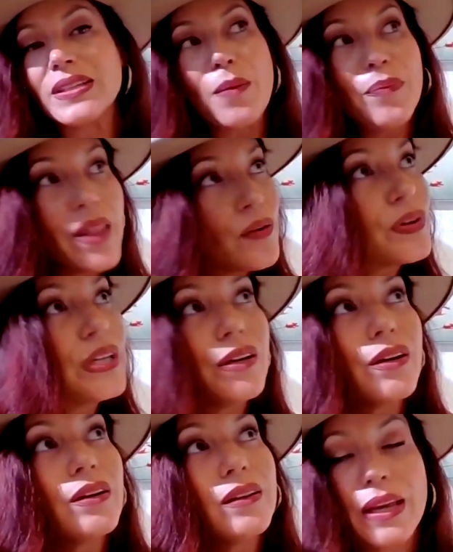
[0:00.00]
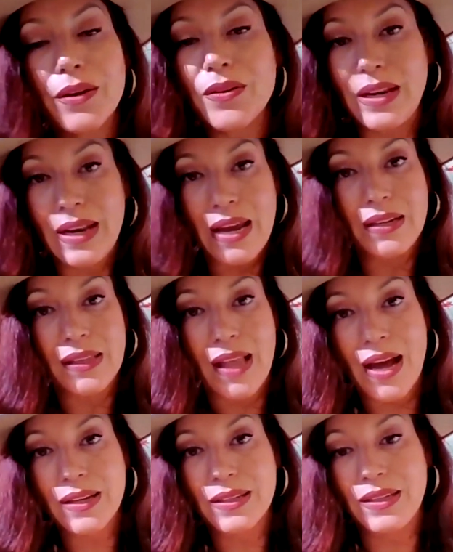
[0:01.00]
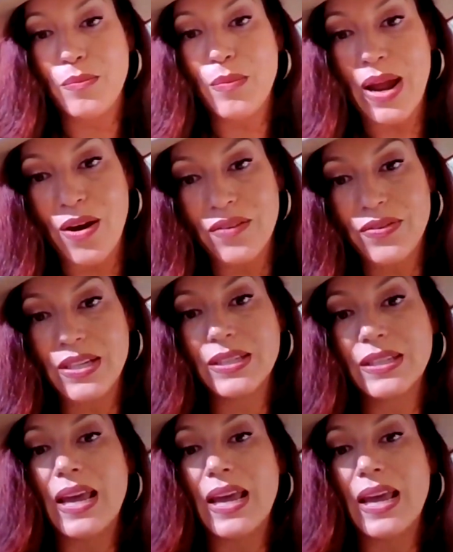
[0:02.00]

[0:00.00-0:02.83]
I'm never here later than 9 o'clock in my office.